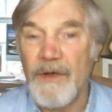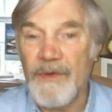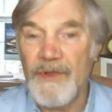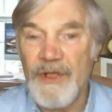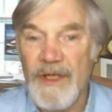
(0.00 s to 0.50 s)

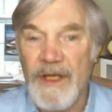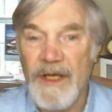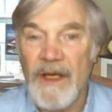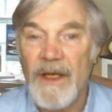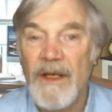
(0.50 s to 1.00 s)

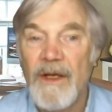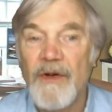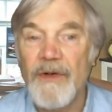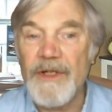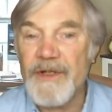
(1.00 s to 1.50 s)
QC
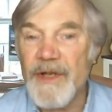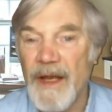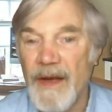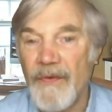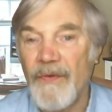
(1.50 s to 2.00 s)

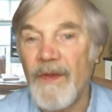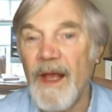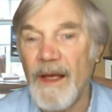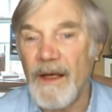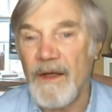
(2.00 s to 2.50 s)
criticised the
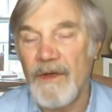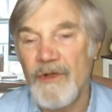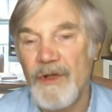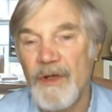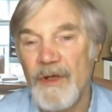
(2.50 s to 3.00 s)
Anglican
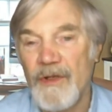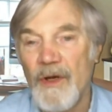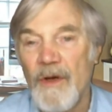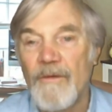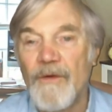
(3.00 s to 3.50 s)
Church
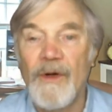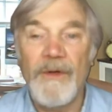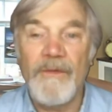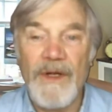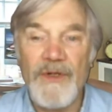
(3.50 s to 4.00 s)
for a
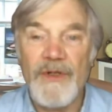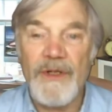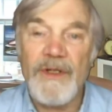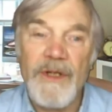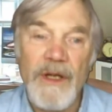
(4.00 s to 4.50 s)
rush to
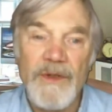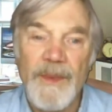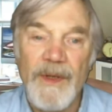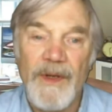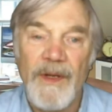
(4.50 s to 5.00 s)

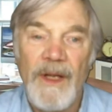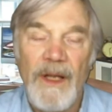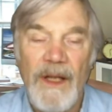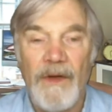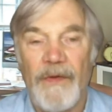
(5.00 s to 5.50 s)
judgment
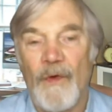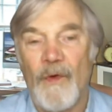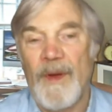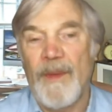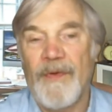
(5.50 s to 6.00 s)
in
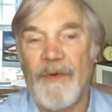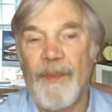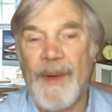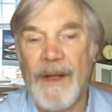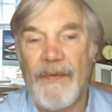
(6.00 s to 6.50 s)
assuming Mr.
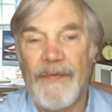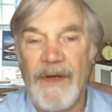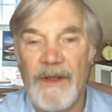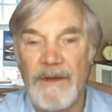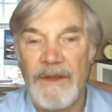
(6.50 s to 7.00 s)
Bell's
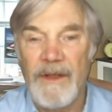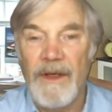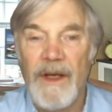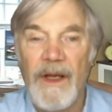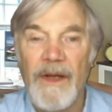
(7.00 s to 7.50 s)
guilt
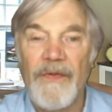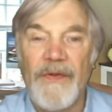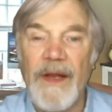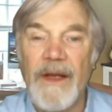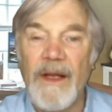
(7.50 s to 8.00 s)
and
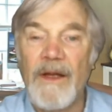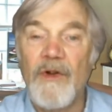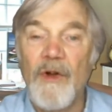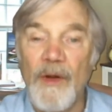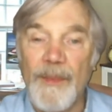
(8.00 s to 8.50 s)
said it had
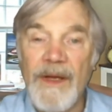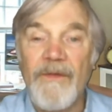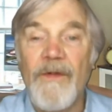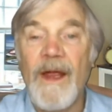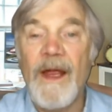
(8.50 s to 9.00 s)
not been
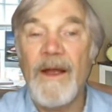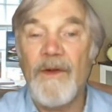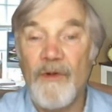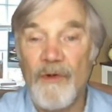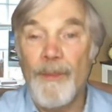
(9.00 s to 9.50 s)
fair
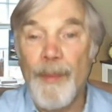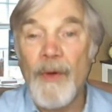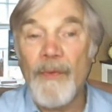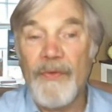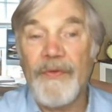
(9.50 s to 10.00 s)
to
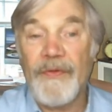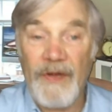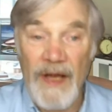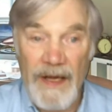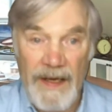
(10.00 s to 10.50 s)
both
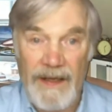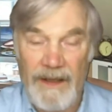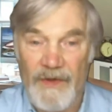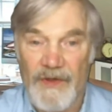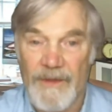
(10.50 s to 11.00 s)

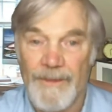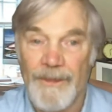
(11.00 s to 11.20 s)
sides.